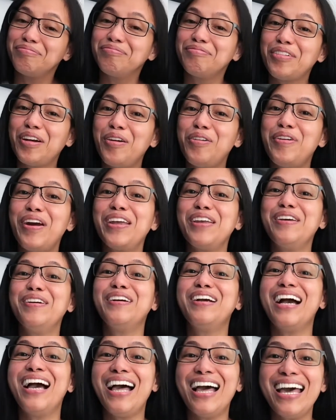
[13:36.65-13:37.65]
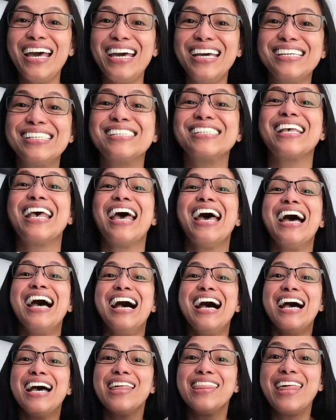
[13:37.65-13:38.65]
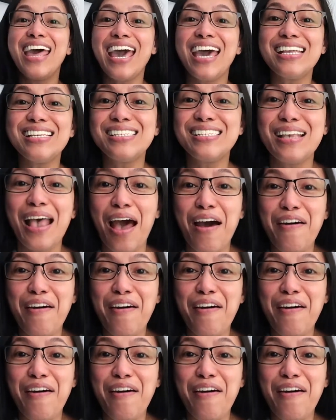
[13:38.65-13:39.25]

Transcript: All right, you guys, that's